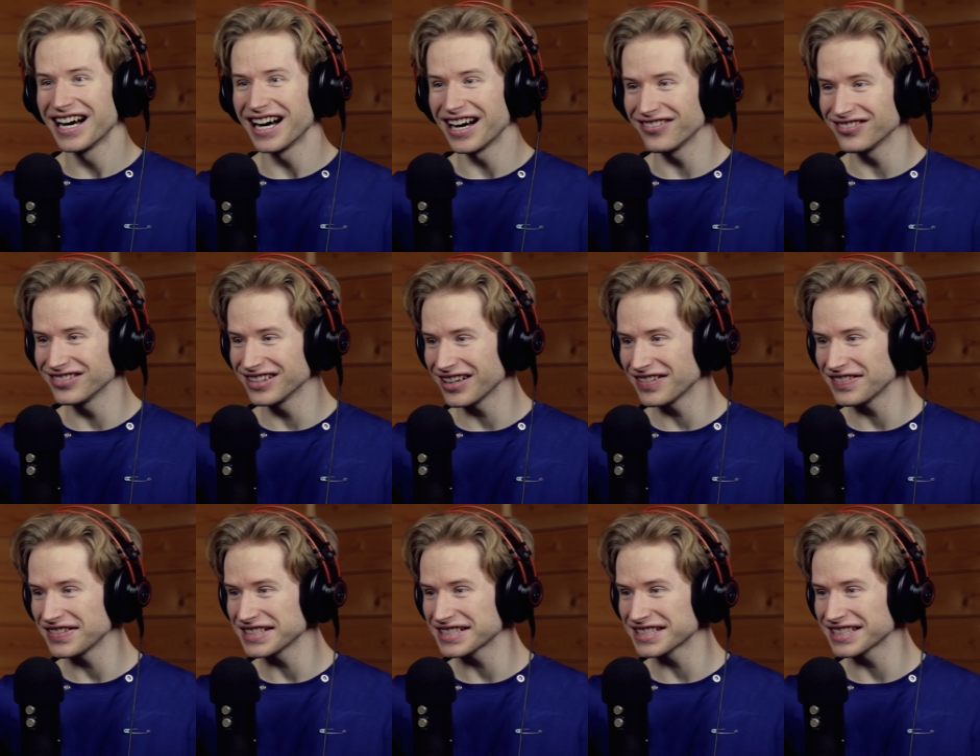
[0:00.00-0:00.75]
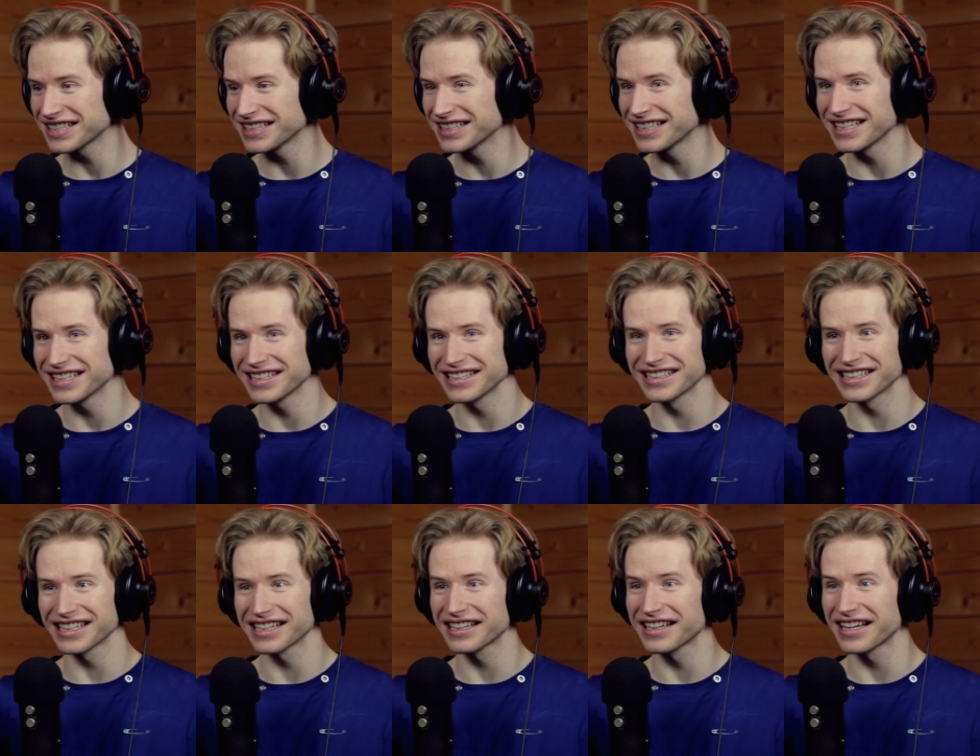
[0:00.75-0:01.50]
I've never seen
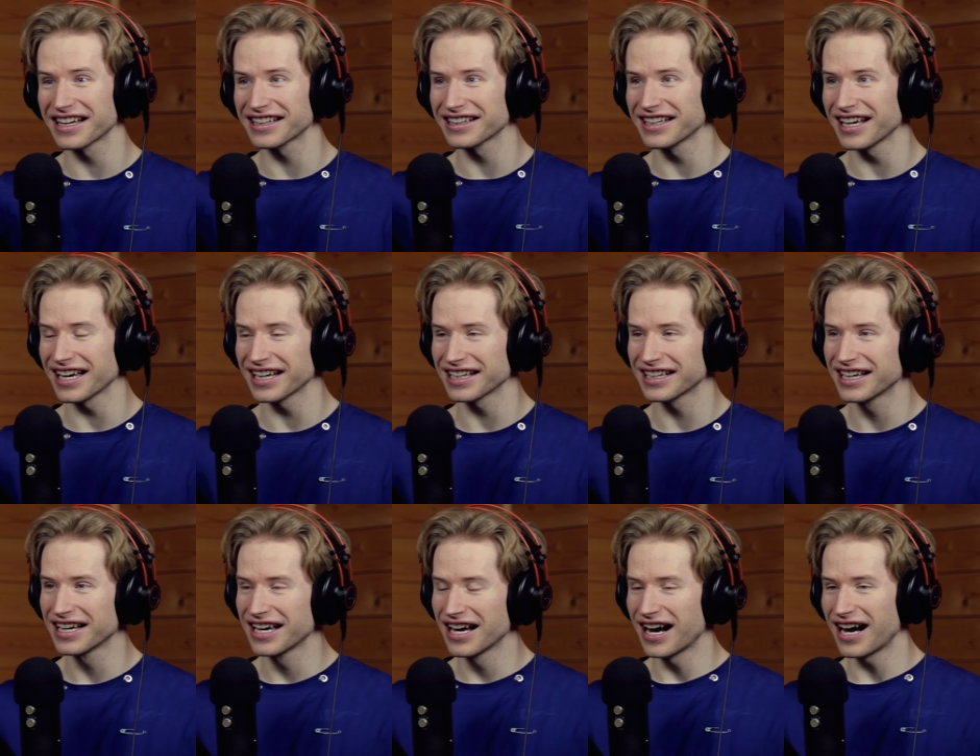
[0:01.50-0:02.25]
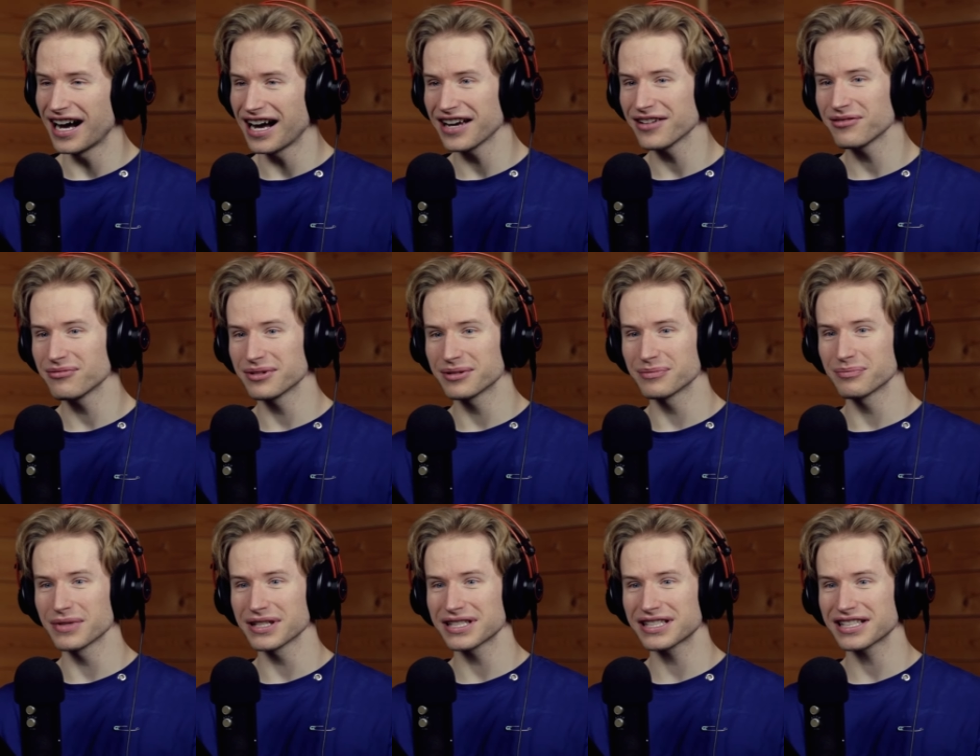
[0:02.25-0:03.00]
anything like that. I've
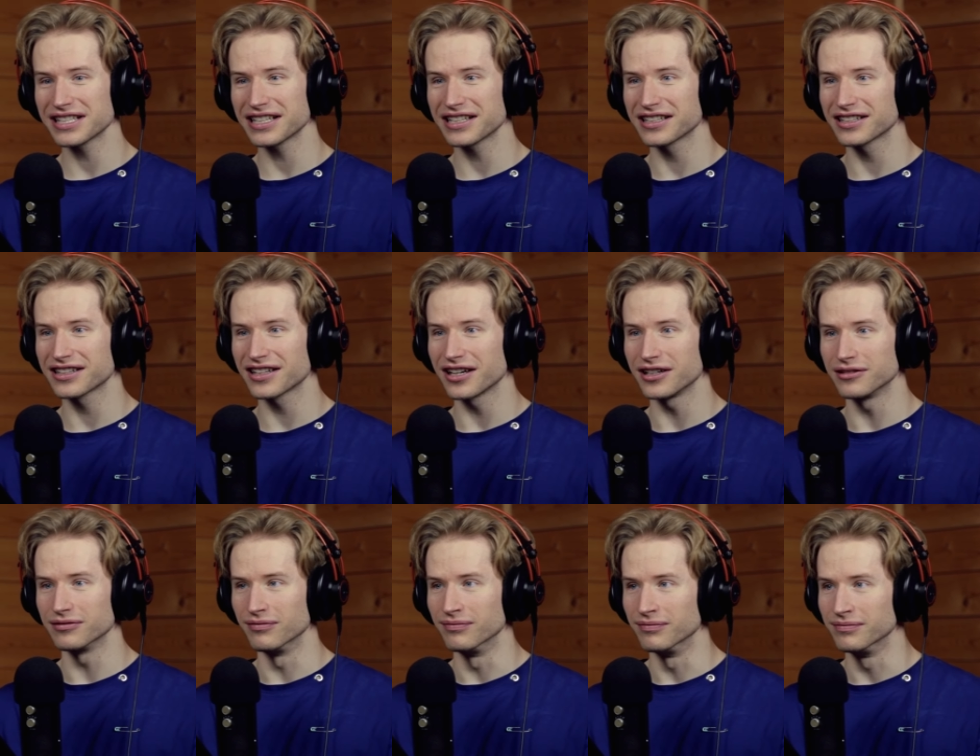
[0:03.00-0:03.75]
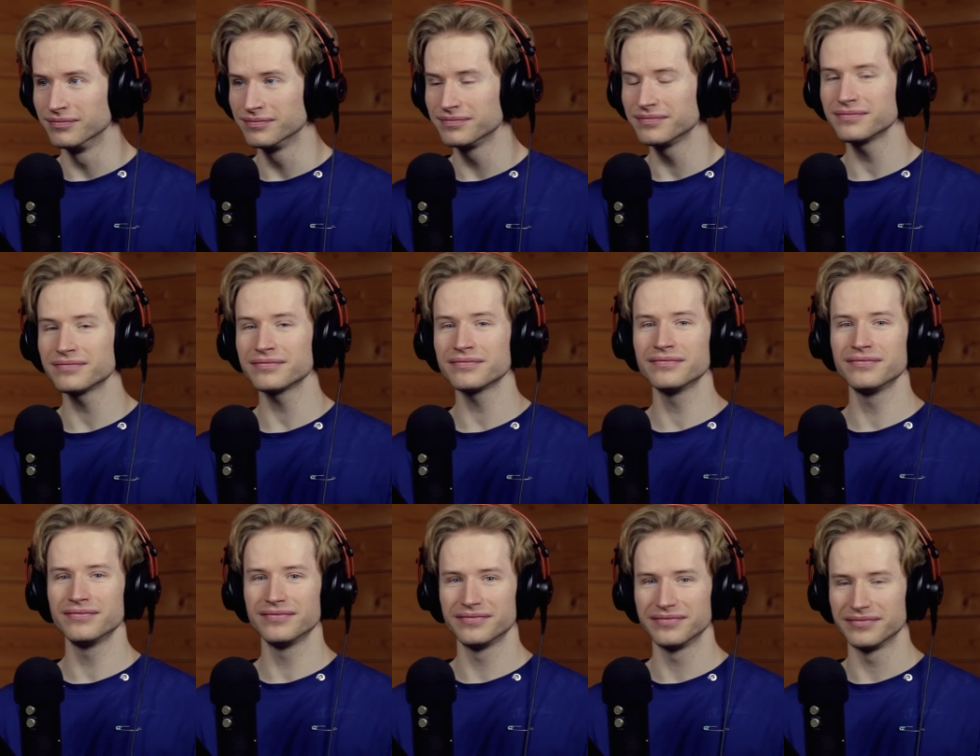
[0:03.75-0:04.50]
been missing the
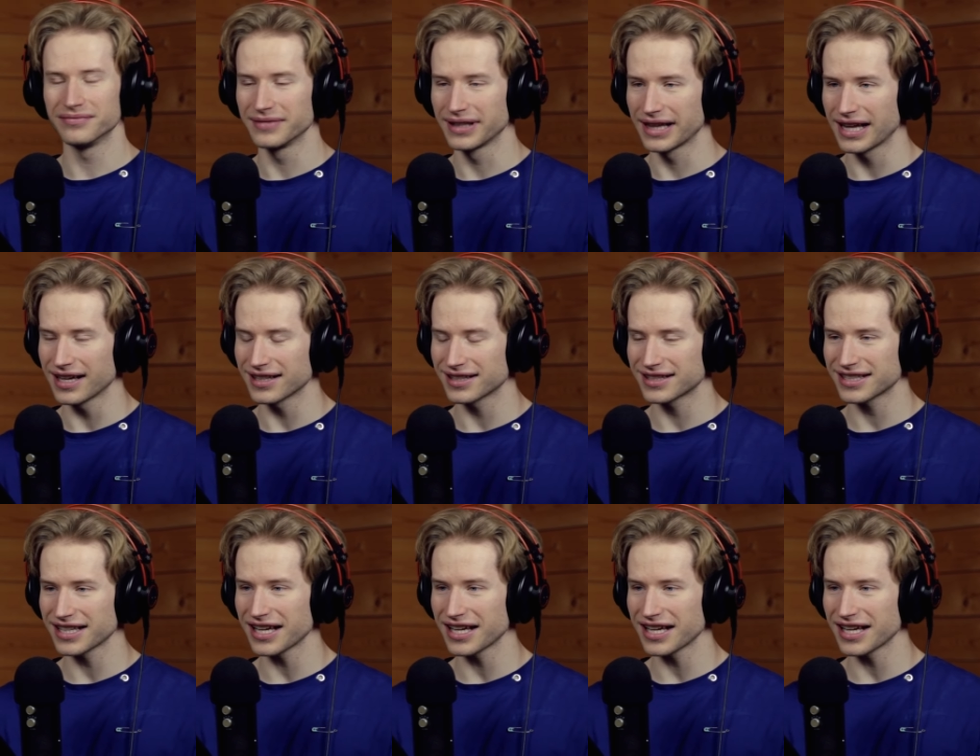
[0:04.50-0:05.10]
mmm that